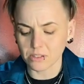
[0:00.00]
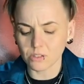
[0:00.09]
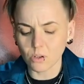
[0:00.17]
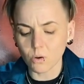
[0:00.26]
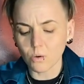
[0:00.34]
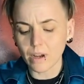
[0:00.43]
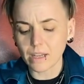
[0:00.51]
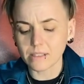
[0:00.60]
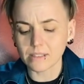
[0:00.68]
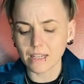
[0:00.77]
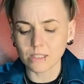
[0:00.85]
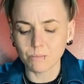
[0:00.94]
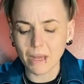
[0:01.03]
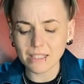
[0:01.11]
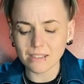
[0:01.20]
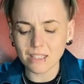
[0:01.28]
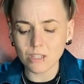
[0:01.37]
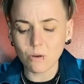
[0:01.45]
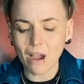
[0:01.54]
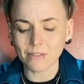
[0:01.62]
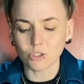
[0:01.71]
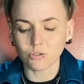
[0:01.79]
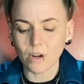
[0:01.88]
So it's best that you have
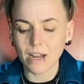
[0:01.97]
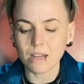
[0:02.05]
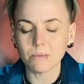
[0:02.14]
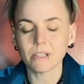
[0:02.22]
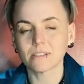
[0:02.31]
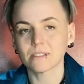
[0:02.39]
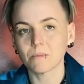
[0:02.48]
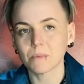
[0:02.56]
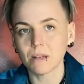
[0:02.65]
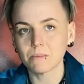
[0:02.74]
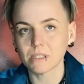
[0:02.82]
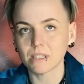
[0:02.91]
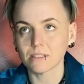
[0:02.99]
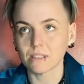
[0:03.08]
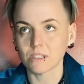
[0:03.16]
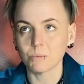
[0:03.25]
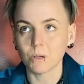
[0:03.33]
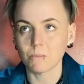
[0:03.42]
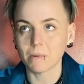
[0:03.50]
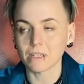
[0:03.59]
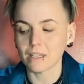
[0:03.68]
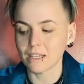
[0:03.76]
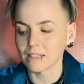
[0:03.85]
a tray, because sometimes this
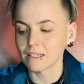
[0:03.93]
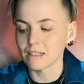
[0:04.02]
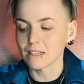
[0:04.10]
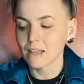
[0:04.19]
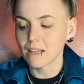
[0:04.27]
experiment can